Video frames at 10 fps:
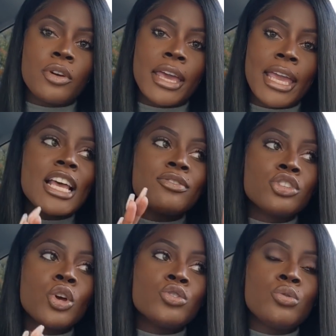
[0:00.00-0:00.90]
okay? That's for
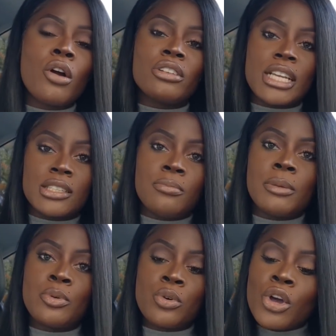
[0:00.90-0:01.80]
those who are rejecting
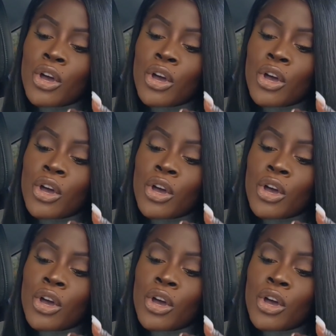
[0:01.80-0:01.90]
people.